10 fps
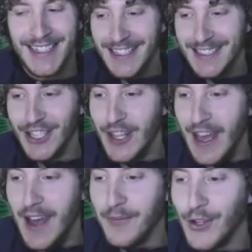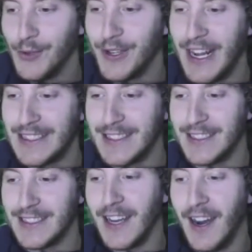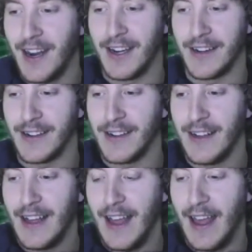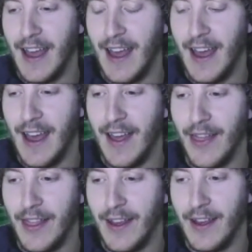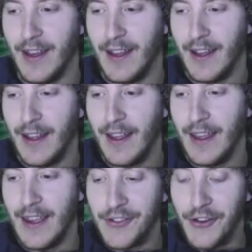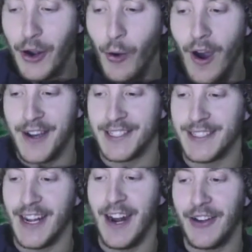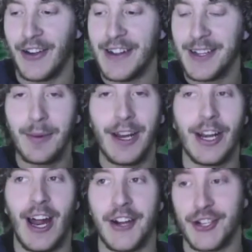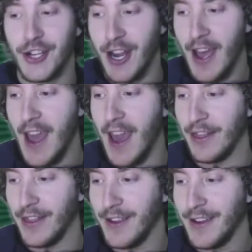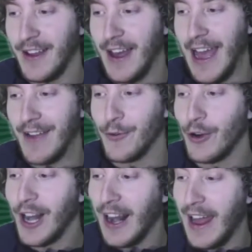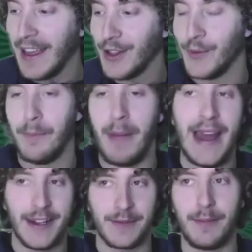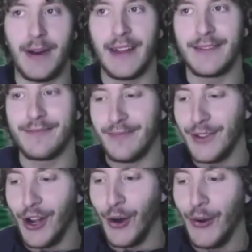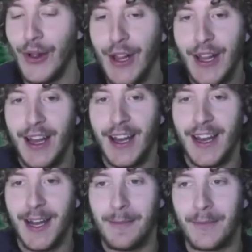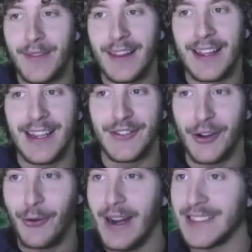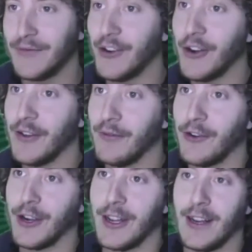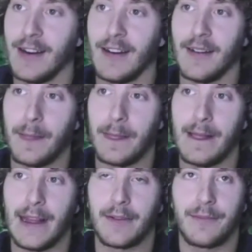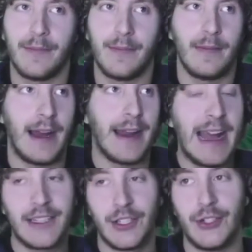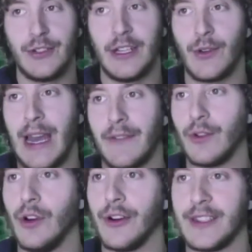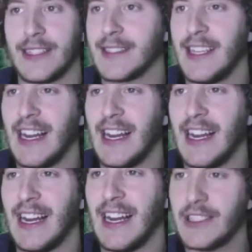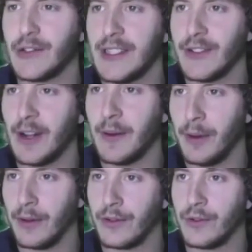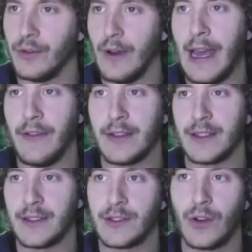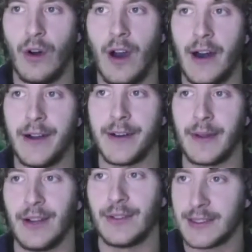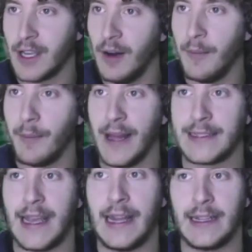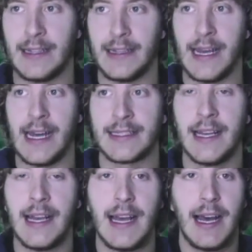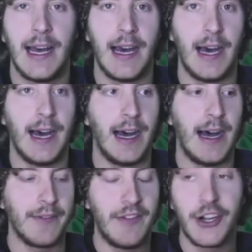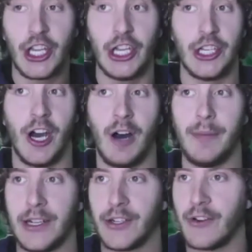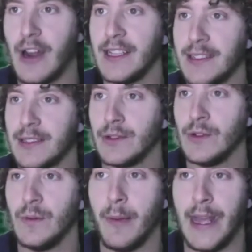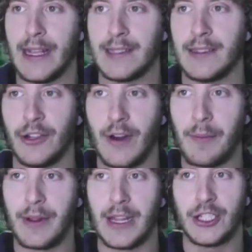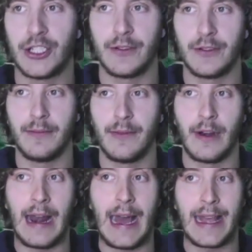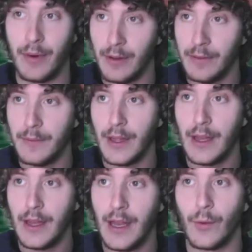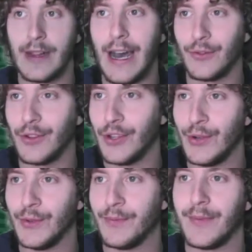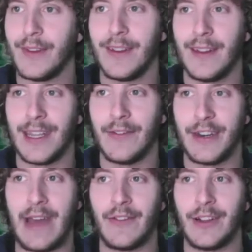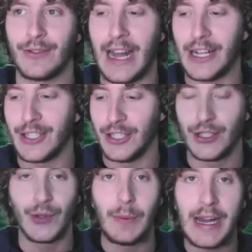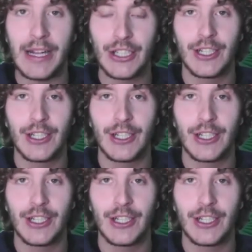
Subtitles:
So yeah, Kubernetes is hard, and it requires a regrettably large head. I would really like to bet it, but you know, it requires very, very like an attitude that you have to learn. It's a skill, and it's reasonable to have it so hard because it's complex and it does a very key job. It tries to make your application reliable without you even having to touch it too much,